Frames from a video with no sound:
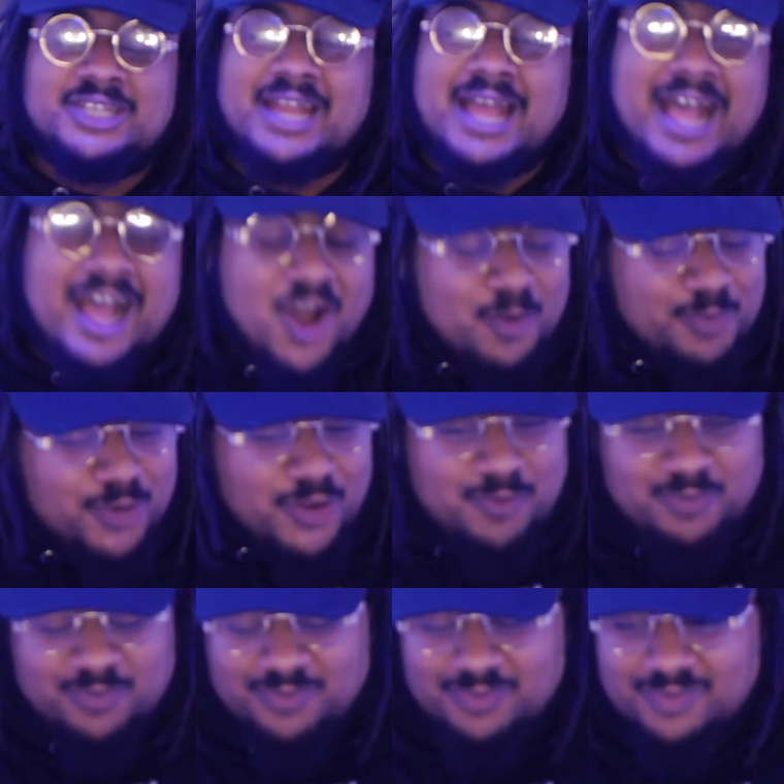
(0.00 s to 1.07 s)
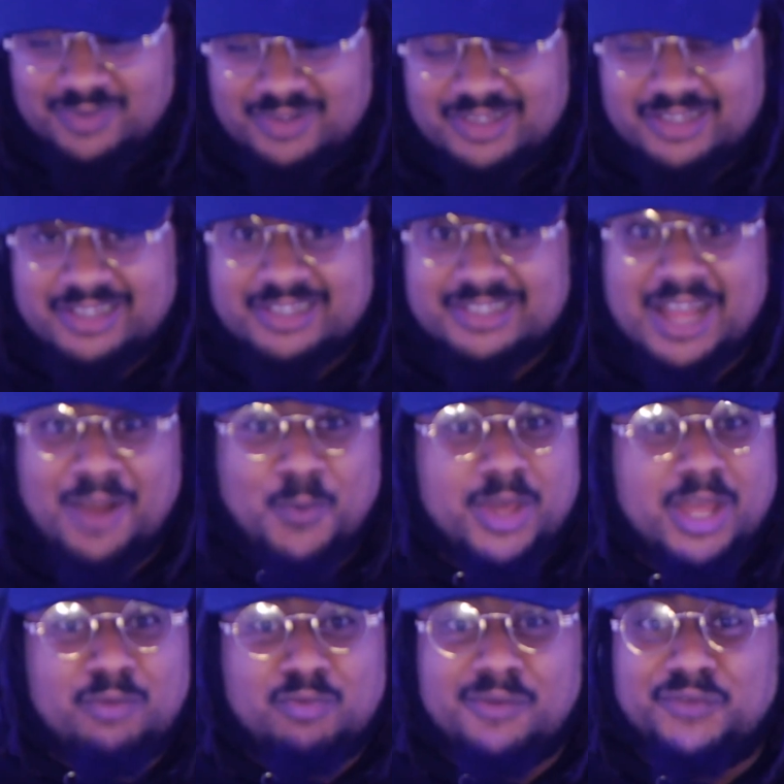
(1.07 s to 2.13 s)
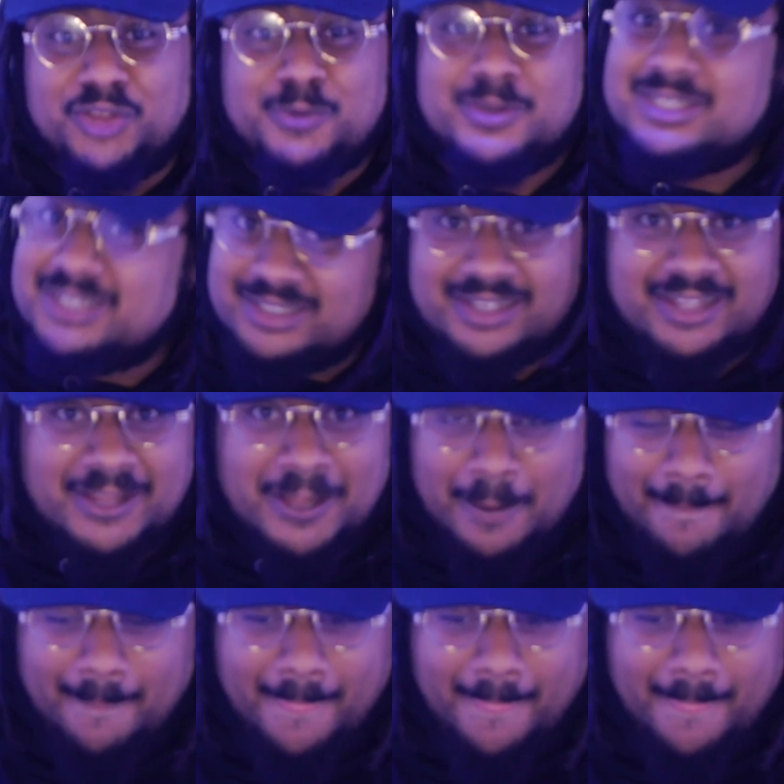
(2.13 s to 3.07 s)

So the album that we are reviewing today